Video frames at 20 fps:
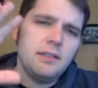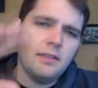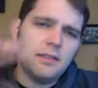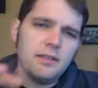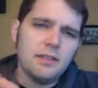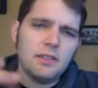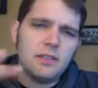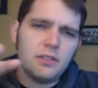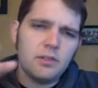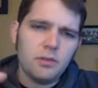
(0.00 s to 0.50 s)

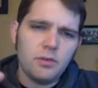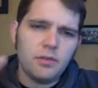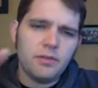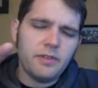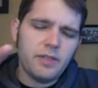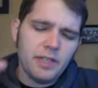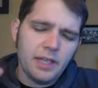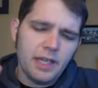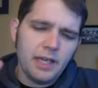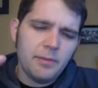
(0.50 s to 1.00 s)
this sort of a
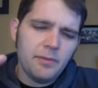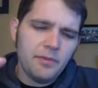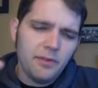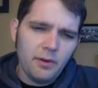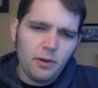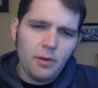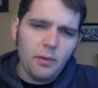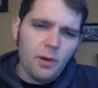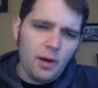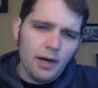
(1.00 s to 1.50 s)
game for
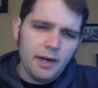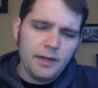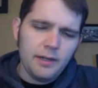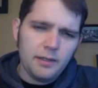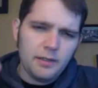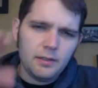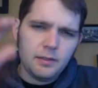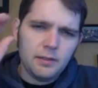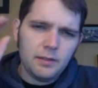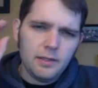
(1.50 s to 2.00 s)
a
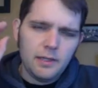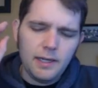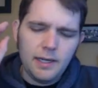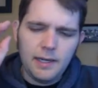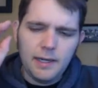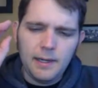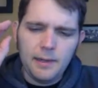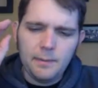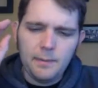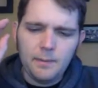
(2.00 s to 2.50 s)
while.
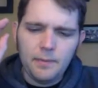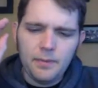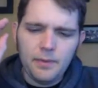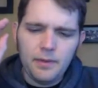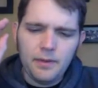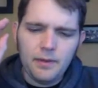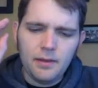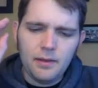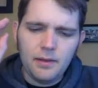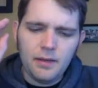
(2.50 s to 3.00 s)

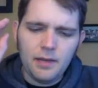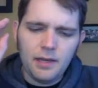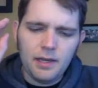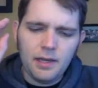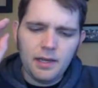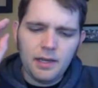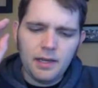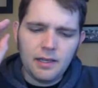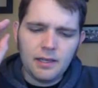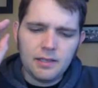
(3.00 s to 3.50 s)

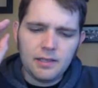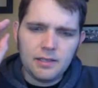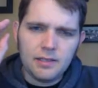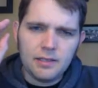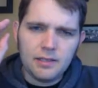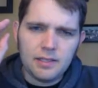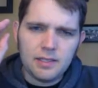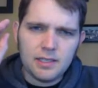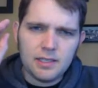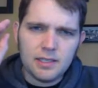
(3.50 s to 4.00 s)
And
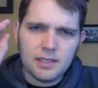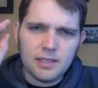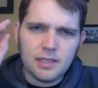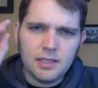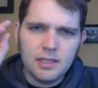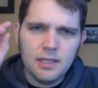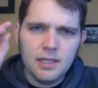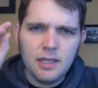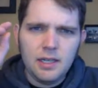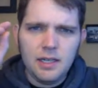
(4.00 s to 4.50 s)
let's see,
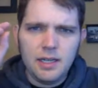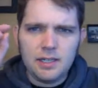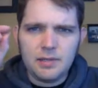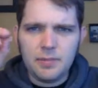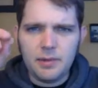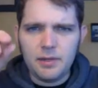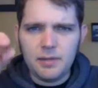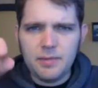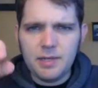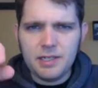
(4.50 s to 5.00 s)
I should
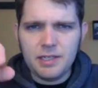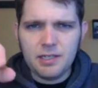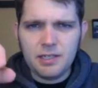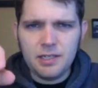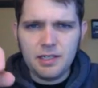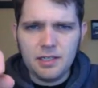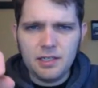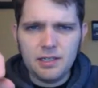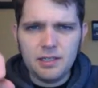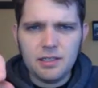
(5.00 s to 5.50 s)
probably mention
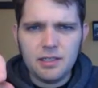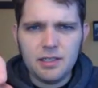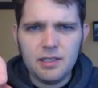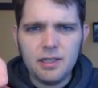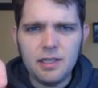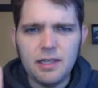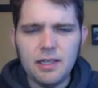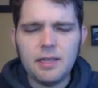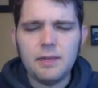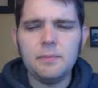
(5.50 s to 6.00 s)
that
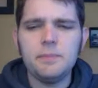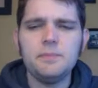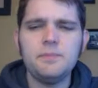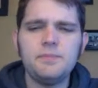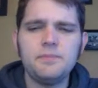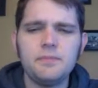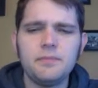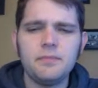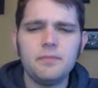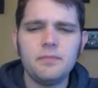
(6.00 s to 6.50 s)

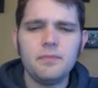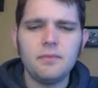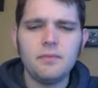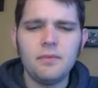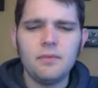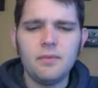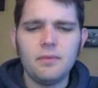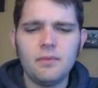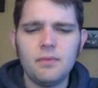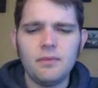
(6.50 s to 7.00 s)

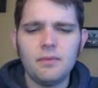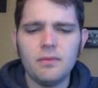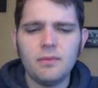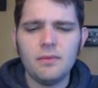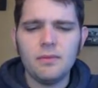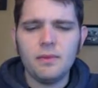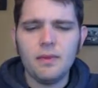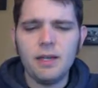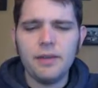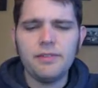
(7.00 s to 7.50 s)

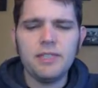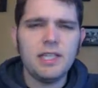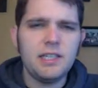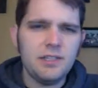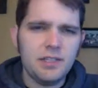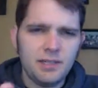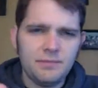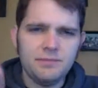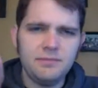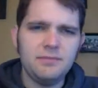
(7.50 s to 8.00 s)
I have a day
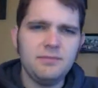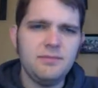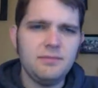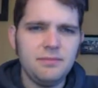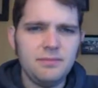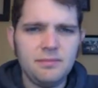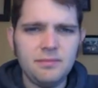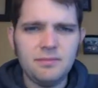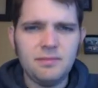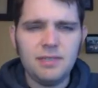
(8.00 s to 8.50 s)
job,
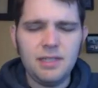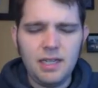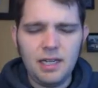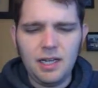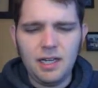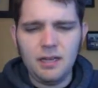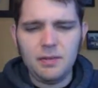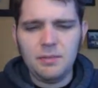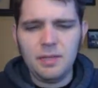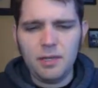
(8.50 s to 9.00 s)

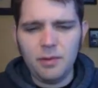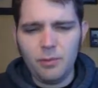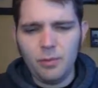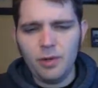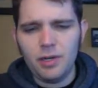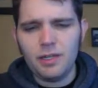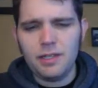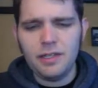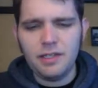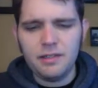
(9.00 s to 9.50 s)
and I
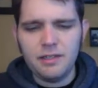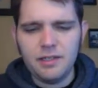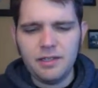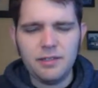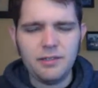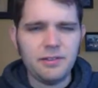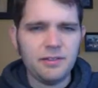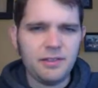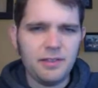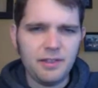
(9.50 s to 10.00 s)
work in the
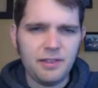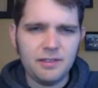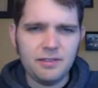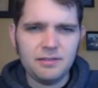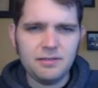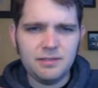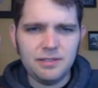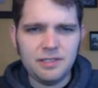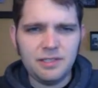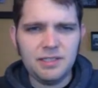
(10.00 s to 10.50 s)
healthcare
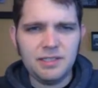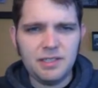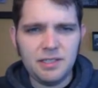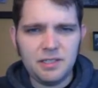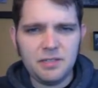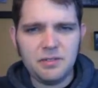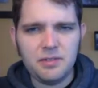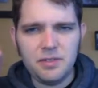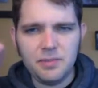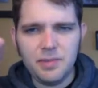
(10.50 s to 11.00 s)

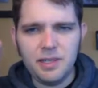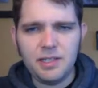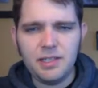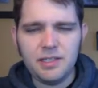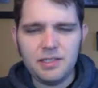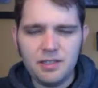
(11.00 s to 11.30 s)
industry making